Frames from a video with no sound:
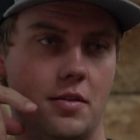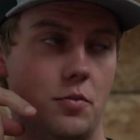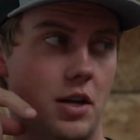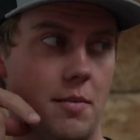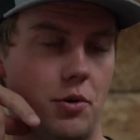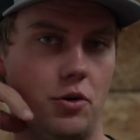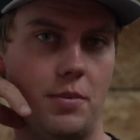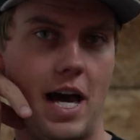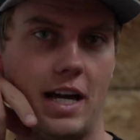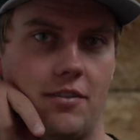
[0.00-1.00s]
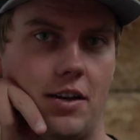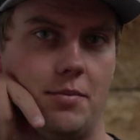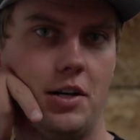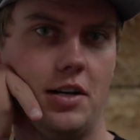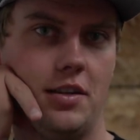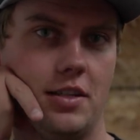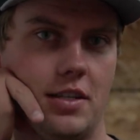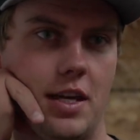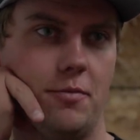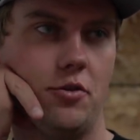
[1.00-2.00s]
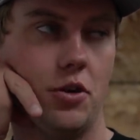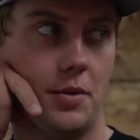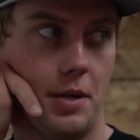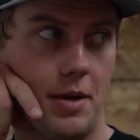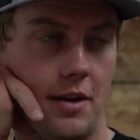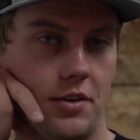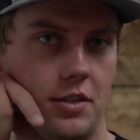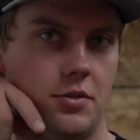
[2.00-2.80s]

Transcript: when I pull back, if I'm not in the same form and I'm having